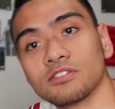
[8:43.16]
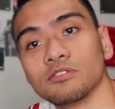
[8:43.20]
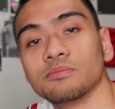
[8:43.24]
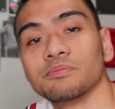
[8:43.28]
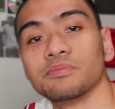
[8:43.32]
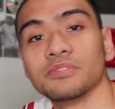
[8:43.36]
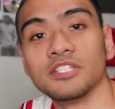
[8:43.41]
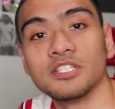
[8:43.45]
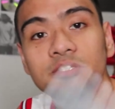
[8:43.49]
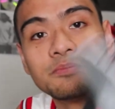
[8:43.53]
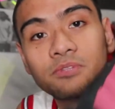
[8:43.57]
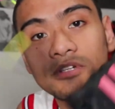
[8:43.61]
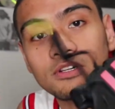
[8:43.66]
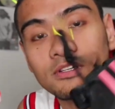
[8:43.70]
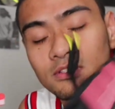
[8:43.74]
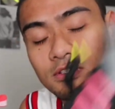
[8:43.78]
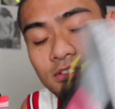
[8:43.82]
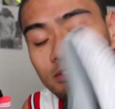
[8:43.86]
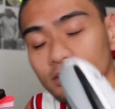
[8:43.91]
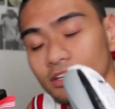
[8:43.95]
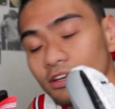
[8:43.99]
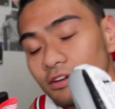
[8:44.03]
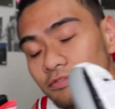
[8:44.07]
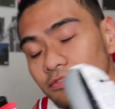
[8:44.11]
so please be on the
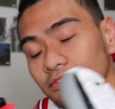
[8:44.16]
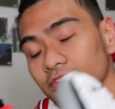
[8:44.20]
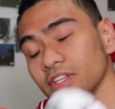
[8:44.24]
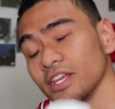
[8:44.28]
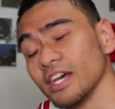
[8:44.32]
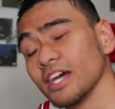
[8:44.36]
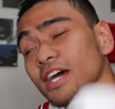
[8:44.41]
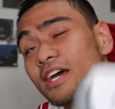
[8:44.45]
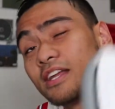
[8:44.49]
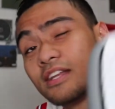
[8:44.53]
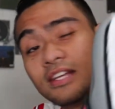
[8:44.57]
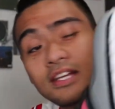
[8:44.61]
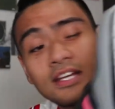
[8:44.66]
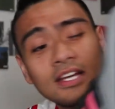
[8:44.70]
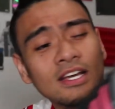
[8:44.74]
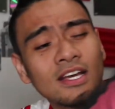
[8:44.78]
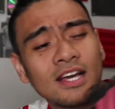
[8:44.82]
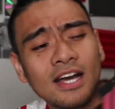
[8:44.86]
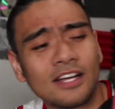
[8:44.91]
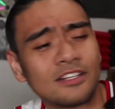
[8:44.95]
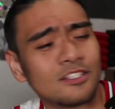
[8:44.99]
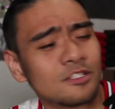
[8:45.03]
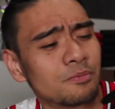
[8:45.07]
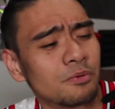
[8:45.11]
lookout for that.
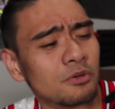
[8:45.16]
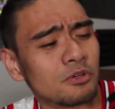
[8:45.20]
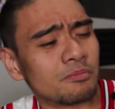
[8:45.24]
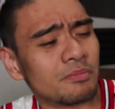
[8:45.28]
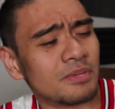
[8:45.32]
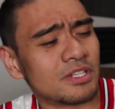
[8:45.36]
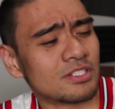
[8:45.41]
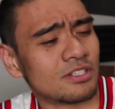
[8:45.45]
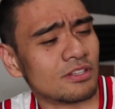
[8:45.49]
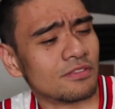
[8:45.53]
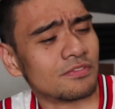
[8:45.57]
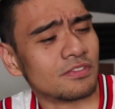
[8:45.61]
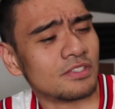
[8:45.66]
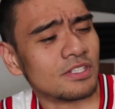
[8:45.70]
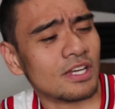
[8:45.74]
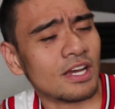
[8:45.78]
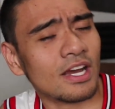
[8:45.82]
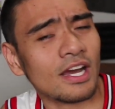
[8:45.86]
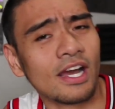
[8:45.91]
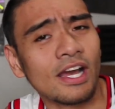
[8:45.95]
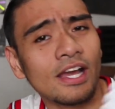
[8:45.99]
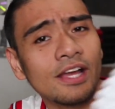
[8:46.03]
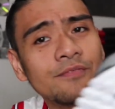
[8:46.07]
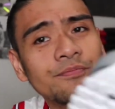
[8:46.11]
I just poked myself in the
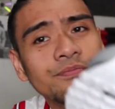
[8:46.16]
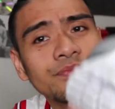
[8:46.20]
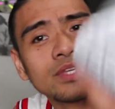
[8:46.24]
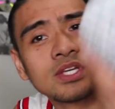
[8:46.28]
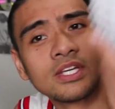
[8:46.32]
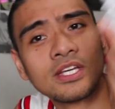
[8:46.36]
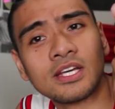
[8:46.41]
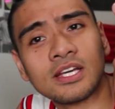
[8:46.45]
eye.